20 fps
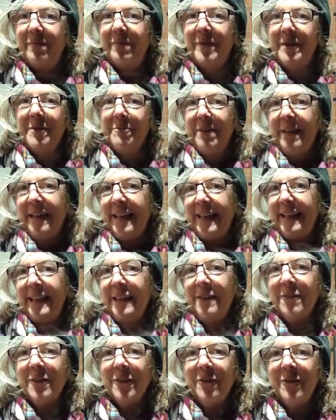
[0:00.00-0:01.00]
The beginning
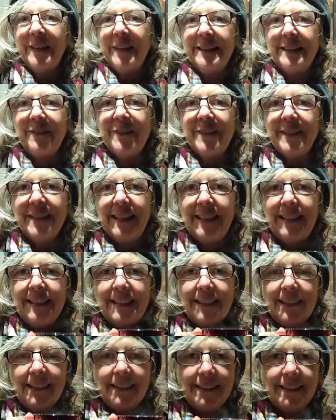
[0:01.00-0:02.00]
of the festive
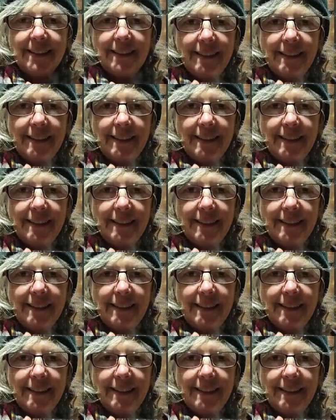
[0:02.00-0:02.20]
season.